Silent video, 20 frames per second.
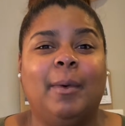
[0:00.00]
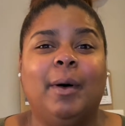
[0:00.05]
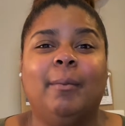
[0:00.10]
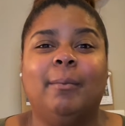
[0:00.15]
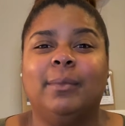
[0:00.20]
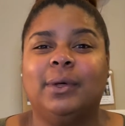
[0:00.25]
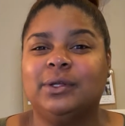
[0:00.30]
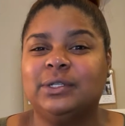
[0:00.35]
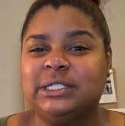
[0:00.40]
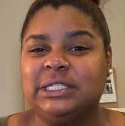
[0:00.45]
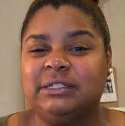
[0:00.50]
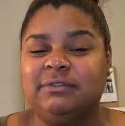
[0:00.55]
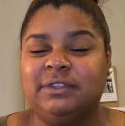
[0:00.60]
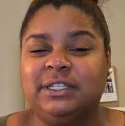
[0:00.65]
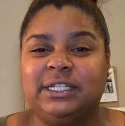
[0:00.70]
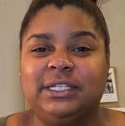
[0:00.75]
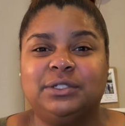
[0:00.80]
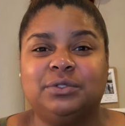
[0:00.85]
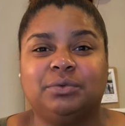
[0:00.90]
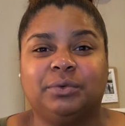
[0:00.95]
Most of
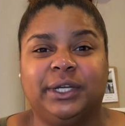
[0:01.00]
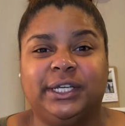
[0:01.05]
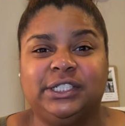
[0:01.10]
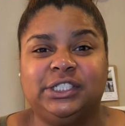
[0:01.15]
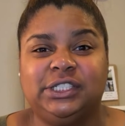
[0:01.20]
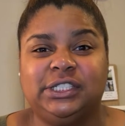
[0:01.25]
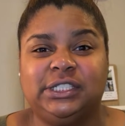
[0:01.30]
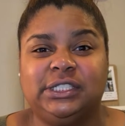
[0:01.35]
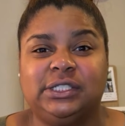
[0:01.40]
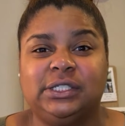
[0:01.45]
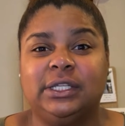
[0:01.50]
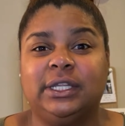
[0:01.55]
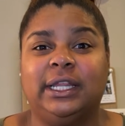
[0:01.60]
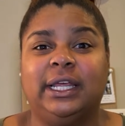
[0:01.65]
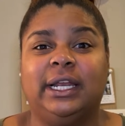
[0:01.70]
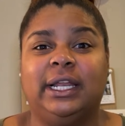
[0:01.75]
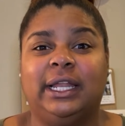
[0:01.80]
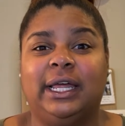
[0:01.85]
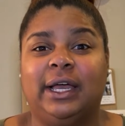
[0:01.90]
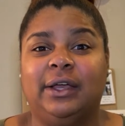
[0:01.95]
these ranches
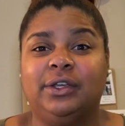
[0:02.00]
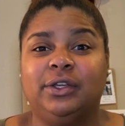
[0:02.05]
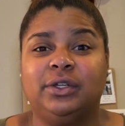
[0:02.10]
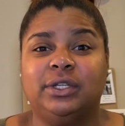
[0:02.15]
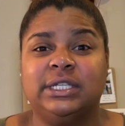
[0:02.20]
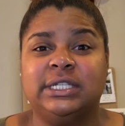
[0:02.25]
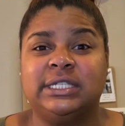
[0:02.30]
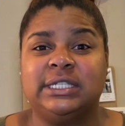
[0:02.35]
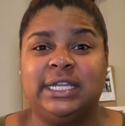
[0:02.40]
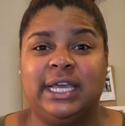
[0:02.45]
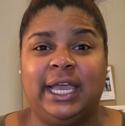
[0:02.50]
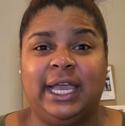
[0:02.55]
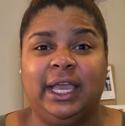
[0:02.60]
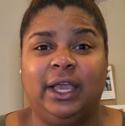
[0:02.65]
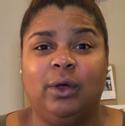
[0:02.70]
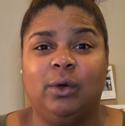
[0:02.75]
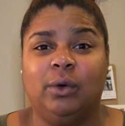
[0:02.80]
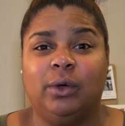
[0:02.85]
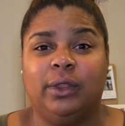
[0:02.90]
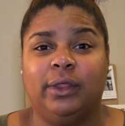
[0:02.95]
that allow you to
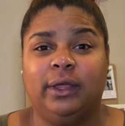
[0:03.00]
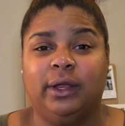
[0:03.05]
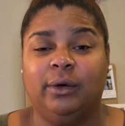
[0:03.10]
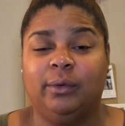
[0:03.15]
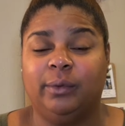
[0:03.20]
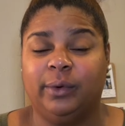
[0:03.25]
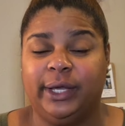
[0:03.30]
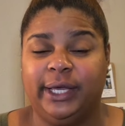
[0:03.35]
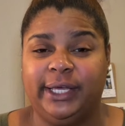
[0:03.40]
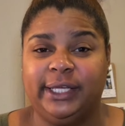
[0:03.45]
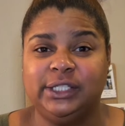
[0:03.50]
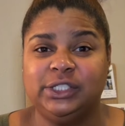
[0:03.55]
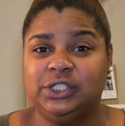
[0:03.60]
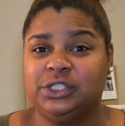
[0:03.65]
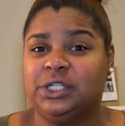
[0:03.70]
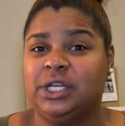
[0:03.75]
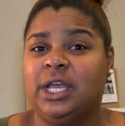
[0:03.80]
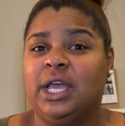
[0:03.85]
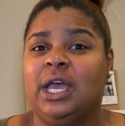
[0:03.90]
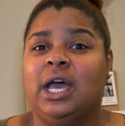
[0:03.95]
stay on their
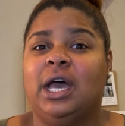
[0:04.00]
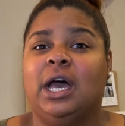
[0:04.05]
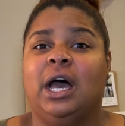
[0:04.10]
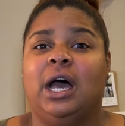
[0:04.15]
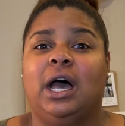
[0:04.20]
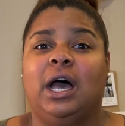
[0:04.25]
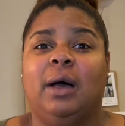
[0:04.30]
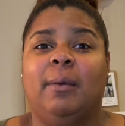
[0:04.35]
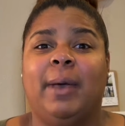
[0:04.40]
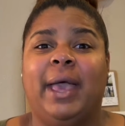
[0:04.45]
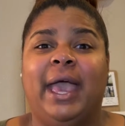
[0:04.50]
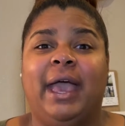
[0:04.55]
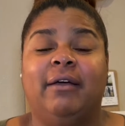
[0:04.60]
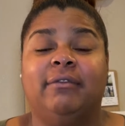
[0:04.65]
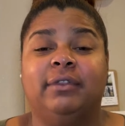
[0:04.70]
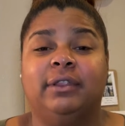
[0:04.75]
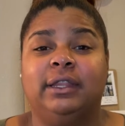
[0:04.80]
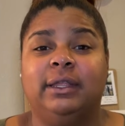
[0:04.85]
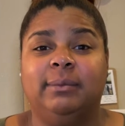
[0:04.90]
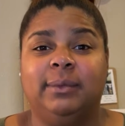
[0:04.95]
ranch
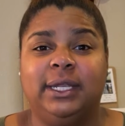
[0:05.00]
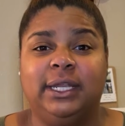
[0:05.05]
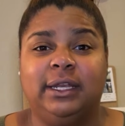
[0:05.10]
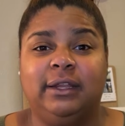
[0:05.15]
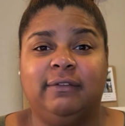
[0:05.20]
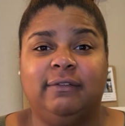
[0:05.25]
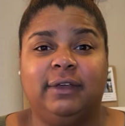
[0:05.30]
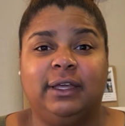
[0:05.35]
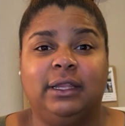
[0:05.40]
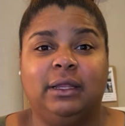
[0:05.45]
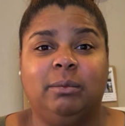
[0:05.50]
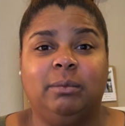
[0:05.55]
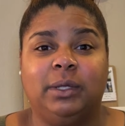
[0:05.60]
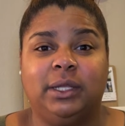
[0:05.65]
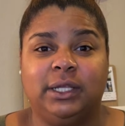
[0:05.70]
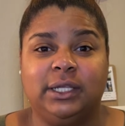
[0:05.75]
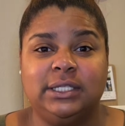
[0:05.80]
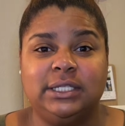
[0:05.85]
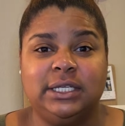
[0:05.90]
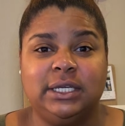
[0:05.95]
have limited
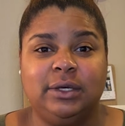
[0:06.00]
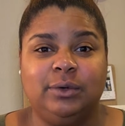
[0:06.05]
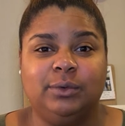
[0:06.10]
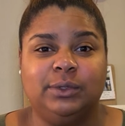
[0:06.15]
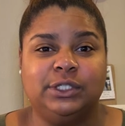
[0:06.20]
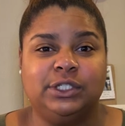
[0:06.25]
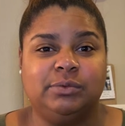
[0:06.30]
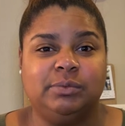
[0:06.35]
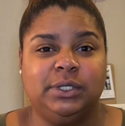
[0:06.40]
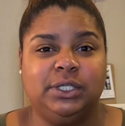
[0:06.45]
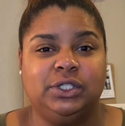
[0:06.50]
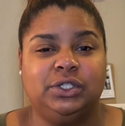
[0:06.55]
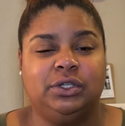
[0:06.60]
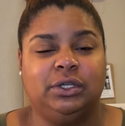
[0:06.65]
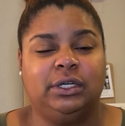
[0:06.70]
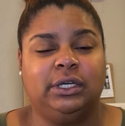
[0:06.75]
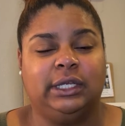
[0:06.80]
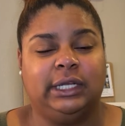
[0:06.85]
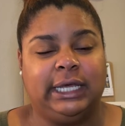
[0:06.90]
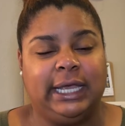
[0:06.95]
availability, which means
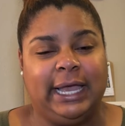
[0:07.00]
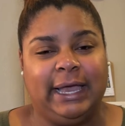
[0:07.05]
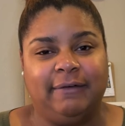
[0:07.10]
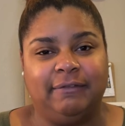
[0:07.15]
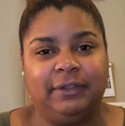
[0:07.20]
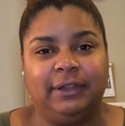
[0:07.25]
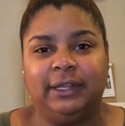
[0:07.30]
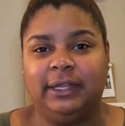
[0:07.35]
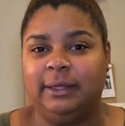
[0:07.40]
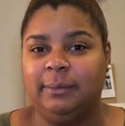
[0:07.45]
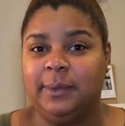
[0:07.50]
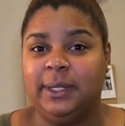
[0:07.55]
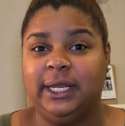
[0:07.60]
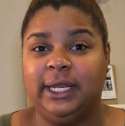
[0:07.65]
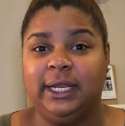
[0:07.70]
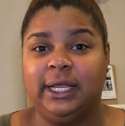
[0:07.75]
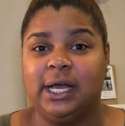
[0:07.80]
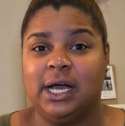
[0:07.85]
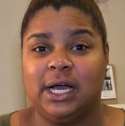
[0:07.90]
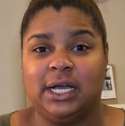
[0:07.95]
you're going to have
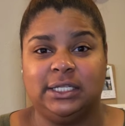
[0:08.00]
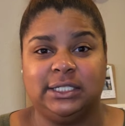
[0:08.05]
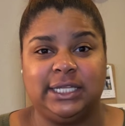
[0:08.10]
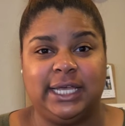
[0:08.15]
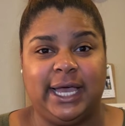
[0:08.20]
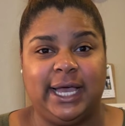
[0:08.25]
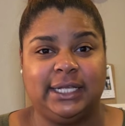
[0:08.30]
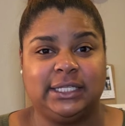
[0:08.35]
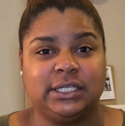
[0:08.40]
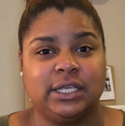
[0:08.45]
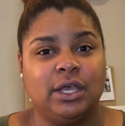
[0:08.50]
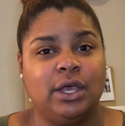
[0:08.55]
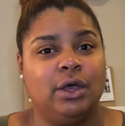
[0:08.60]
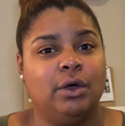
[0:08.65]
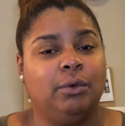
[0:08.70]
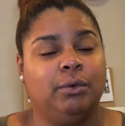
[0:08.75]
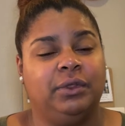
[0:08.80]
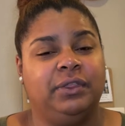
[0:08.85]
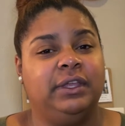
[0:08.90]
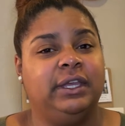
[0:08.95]
limited contact
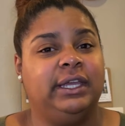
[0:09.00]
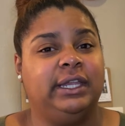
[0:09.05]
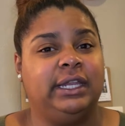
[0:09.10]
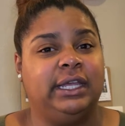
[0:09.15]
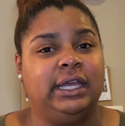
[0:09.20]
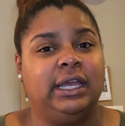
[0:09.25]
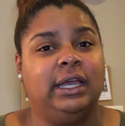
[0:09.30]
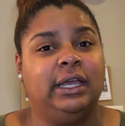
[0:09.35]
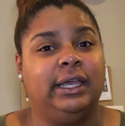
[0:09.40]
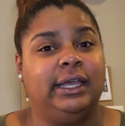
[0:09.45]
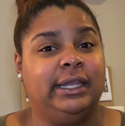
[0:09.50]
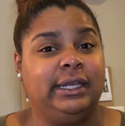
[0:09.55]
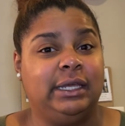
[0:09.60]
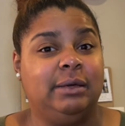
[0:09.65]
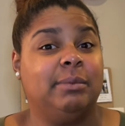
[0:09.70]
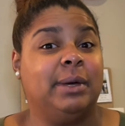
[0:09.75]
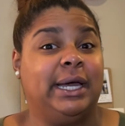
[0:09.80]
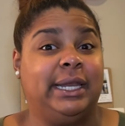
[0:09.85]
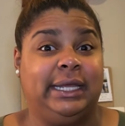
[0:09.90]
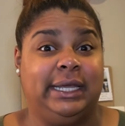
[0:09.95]
with
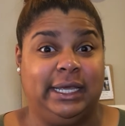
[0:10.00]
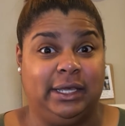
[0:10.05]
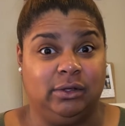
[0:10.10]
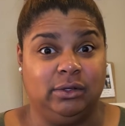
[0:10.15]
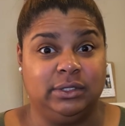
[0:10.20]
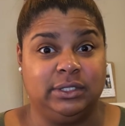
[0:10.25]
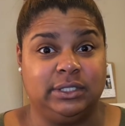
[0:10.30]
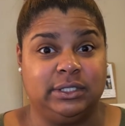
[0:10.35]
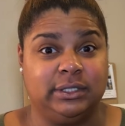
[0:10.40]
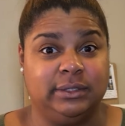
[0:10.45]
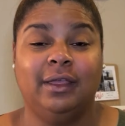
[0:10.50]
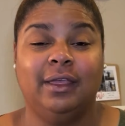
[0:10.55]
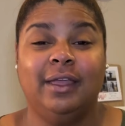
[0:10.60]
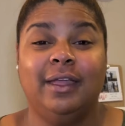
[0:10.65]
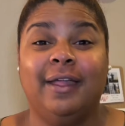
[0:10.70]
anybody else.